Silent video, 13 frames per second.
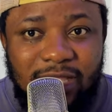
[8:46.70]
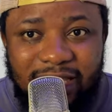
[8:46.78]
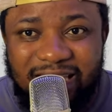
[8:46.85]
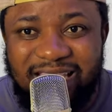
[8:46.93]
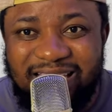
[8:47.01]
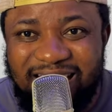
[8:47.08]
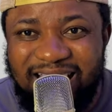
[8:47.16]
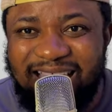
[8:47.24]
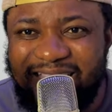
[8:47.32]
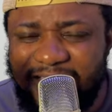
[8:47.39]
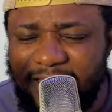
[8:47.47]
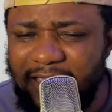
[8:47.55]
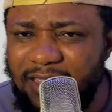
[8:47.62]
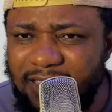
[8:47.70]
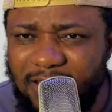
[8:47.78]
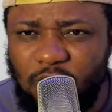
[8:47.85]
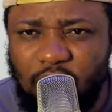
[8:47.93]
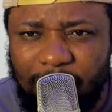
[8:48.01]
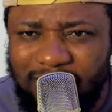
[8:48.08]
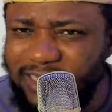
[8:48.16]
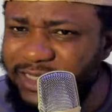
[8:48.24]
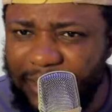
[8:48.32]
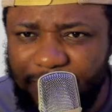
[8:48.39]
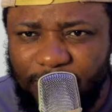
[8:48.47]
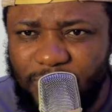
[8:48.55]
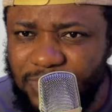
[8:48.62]
in, in a, a
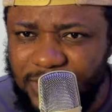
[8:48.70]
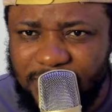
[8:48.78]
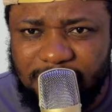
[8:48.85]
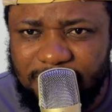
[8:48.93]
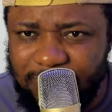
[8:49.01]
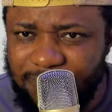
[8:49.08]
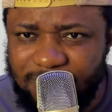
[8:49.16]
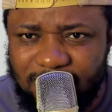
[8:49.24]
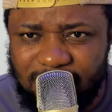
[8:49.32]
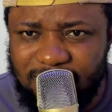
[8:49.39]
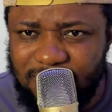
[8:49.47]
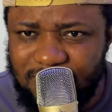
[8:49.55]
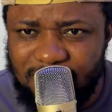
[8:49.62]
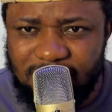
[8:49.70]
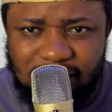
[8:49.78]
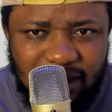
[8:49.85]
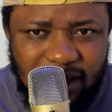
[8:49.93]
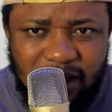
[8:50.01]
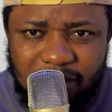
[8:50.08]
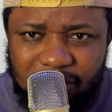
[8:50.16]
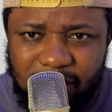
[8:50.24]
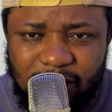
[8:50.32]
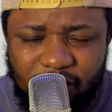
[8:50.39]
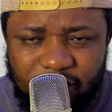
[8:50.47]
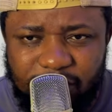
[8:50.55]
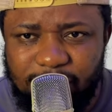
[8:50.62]
commercial building, hmm? be
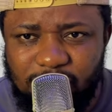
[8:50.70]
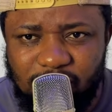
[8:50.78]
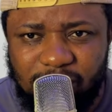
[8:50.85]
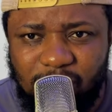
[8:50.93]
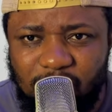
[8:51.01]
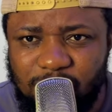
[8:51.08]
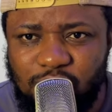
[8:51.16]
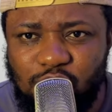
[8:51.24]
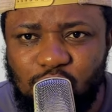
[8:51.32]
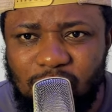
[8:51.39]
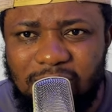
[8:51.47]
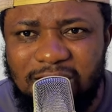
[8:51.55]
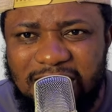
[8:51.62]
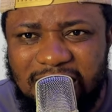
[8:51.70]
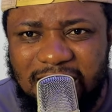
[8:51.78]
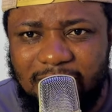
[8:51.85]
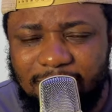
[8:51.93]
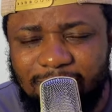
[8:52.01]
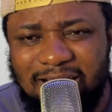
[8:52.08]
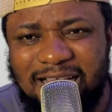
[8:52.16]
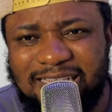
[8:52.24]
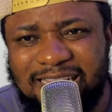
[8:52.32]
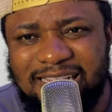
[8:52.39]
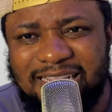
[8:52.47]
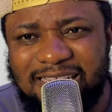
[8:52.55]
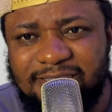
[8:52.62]
it hospital box, should have at
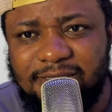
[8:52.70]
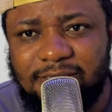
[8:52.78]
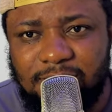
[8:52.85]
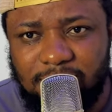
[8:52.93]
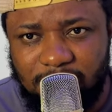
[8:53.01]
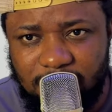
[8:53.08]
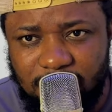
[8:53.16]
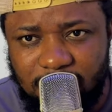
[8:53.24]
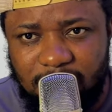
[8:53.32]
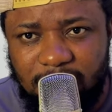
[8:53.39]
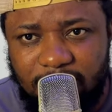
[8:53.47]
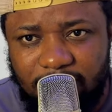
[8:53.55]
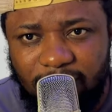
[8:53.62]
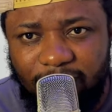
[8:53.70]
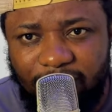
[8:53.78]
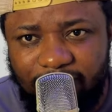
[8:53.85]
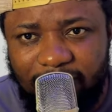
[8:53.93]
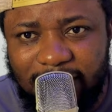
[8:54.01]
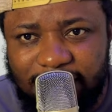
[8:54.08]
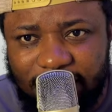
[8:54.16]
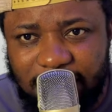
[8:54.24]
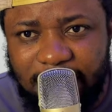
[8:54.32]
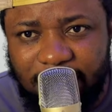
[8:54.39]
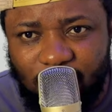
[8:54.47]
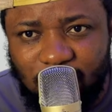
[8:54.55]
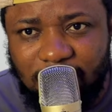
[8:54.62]
least first
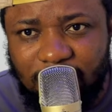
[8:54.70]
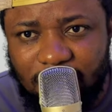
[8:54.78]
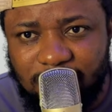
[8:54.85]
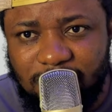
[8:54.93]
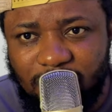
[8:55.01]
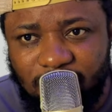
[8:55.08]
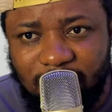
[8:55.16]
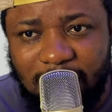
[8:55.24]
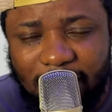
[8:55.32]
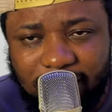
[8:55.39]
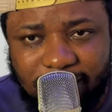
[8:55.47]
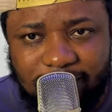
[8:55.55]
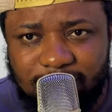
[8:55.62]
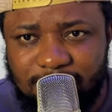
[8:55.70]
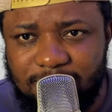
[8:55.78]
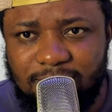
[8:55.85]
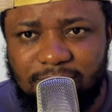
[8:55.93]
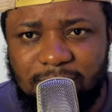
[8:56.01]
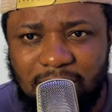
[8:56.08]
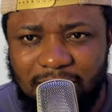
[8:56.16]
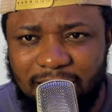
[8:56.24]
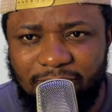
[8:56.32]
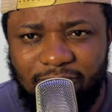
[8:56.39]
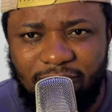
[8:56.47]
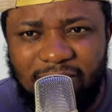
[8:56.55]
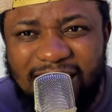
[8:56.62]
aid when it comes to fire,
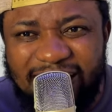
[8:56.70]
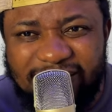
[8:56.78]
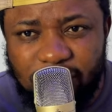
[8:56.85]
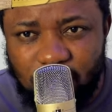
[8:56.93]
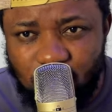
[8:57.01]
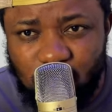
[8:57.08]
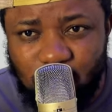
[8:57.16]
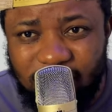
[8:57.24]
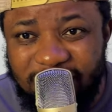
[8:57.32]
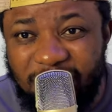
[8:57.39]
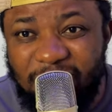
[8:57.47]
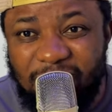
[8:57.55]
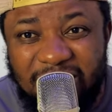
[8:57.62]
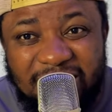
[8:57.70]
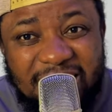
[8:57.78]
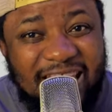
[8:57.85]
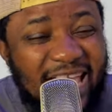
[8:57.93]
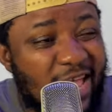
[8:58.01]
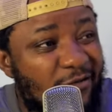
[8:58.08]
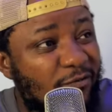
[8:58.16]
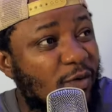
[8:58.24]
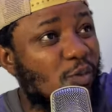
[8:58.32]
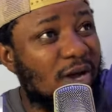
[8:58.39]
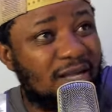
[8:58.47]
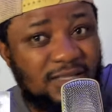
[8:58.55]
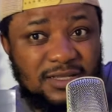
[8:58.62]
like fire institution, a very heavy
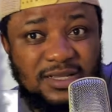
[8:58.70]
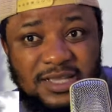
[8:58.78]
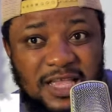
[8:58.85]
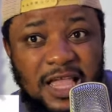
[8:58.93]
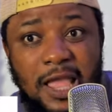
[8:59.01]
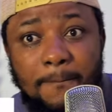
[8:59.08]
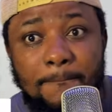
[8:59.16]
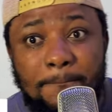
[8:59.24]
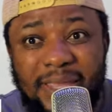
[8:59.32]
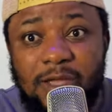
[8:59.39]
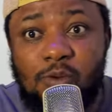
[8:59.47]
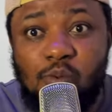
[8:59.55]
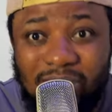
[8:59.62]
one, big